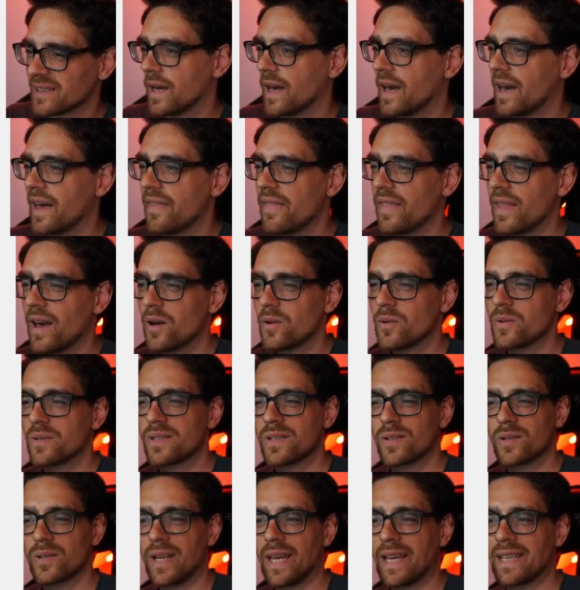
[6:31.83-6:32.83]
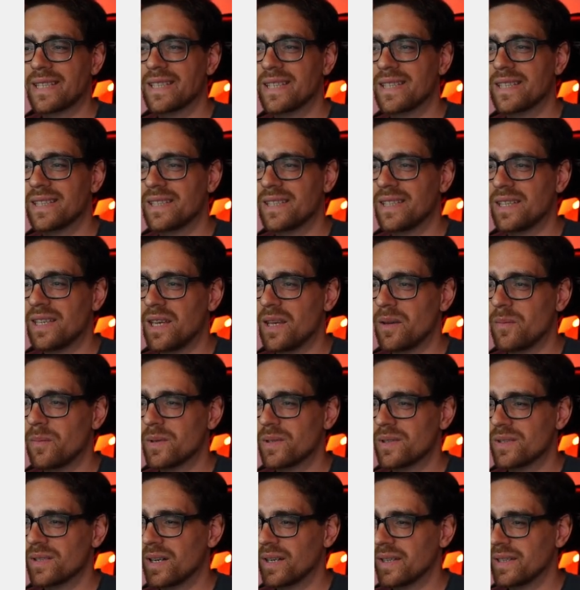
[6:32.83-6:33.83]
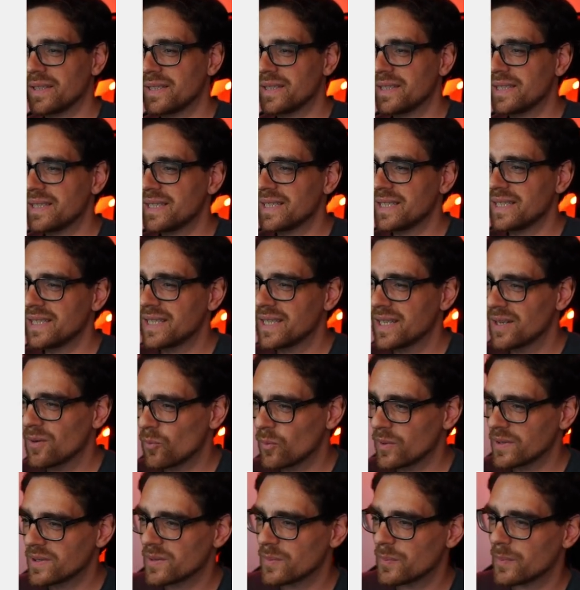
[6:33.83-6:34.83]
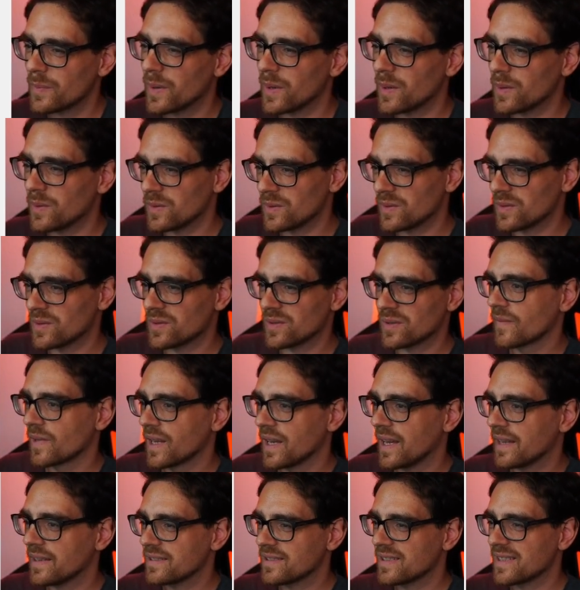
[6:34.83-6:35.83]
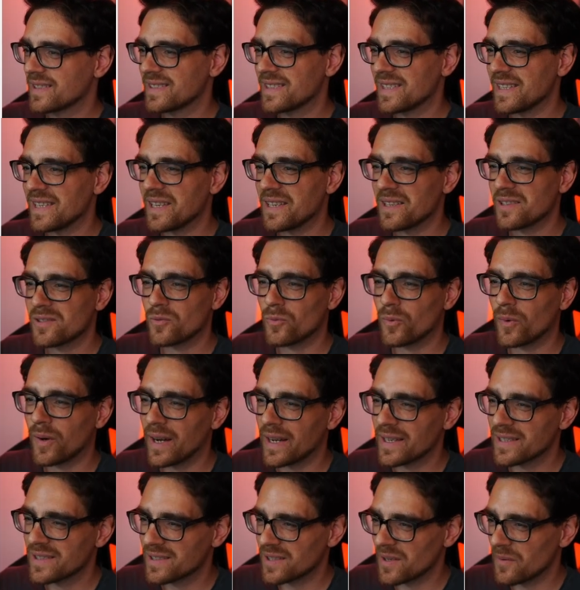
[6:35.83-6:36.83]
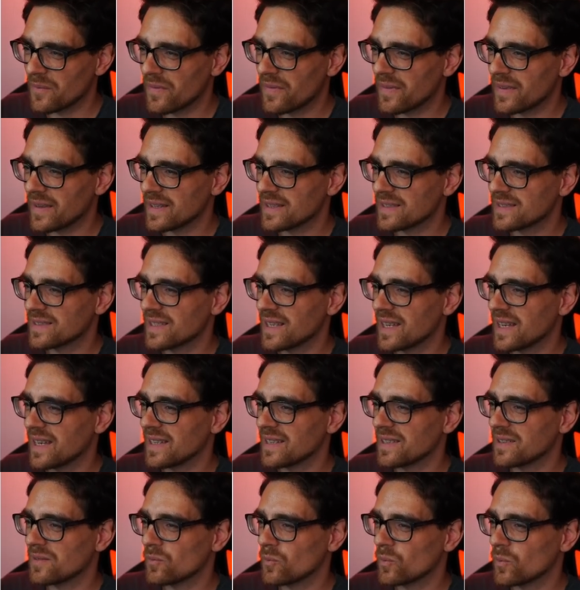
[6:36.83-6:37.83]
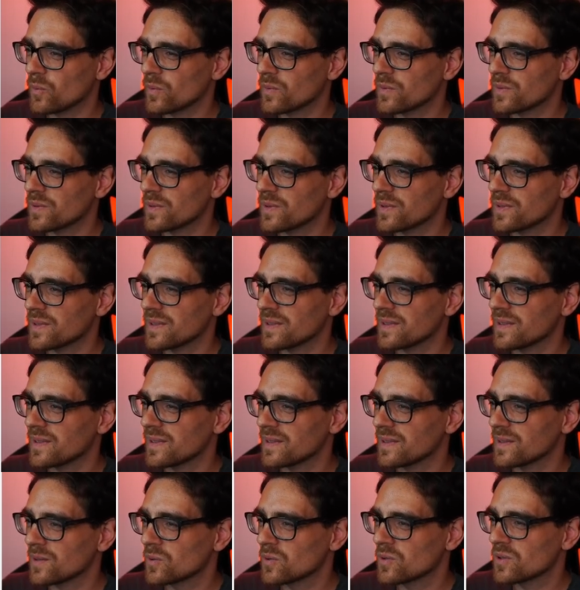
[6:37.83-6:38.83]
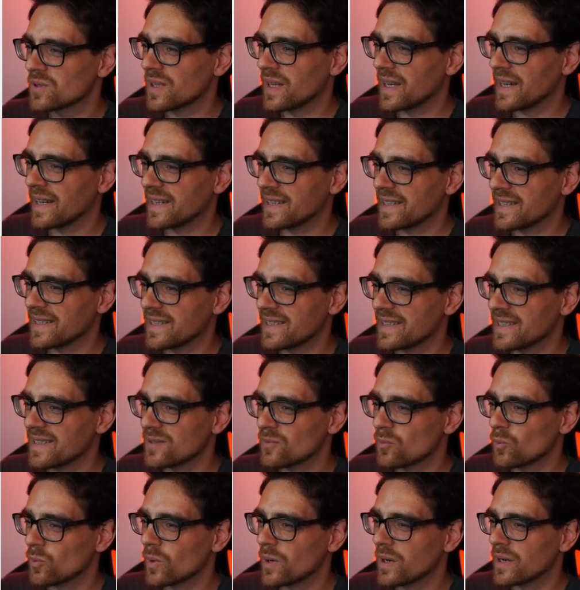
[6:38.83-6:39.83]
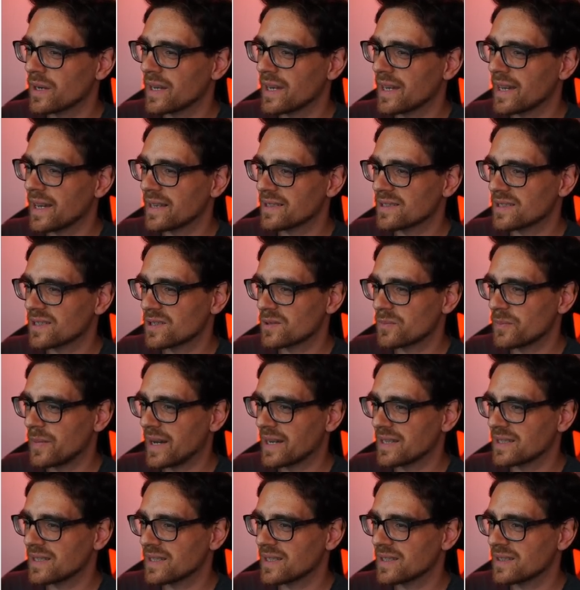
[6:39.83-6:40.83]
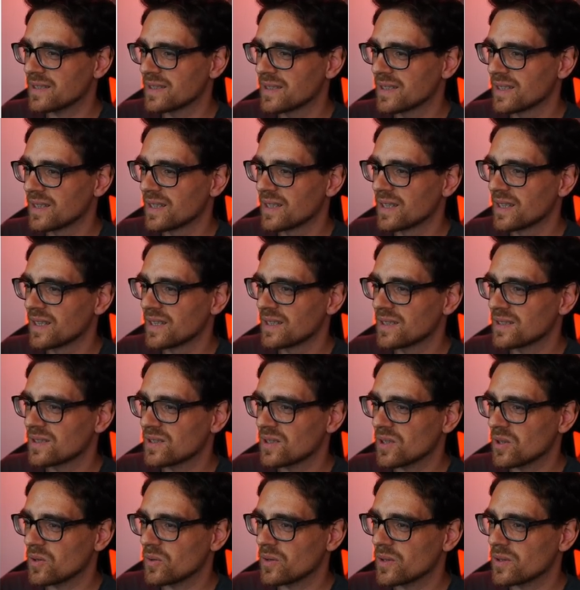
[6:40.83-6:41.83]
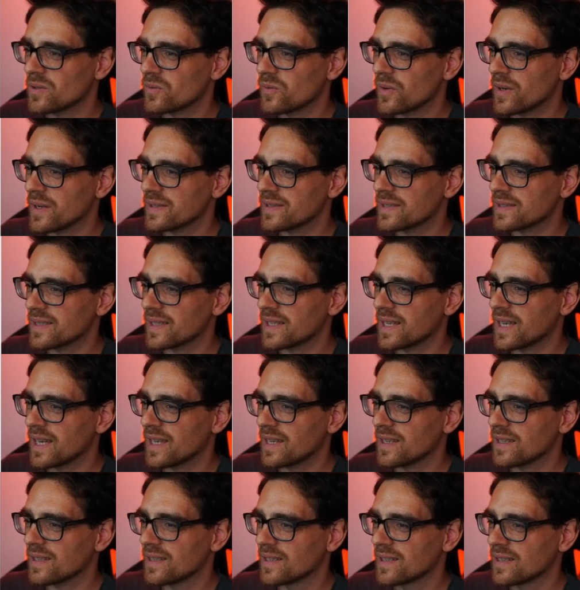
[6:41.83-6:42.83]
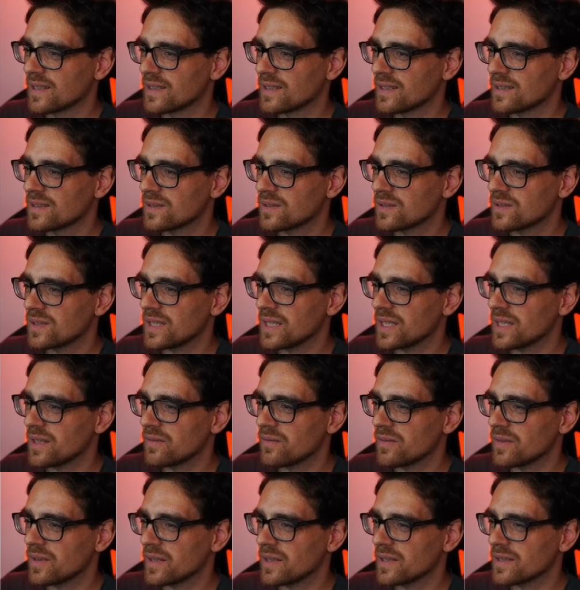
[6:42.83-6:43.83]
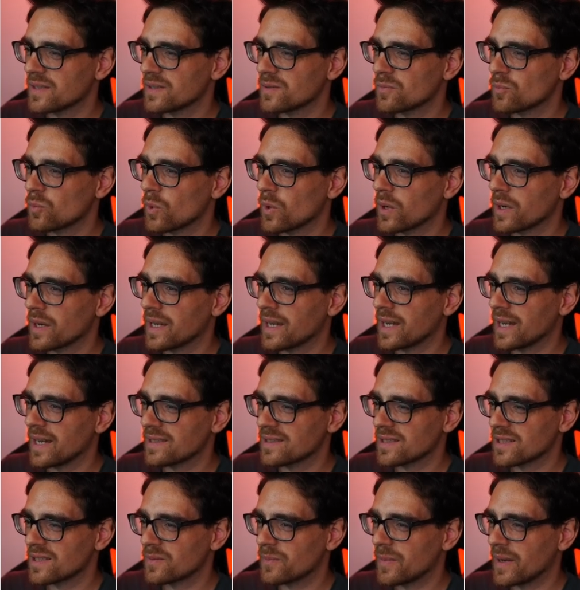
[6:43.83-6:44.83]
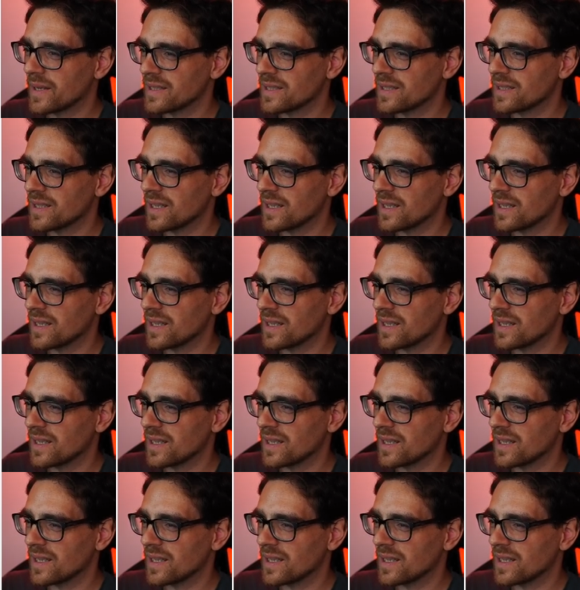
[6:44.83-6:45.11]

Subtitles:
And now it's connecting the image ID with the posts. As you can see, it tries some things and it looks like it isn't working as expected. So it tries it again to see if it's working as expected.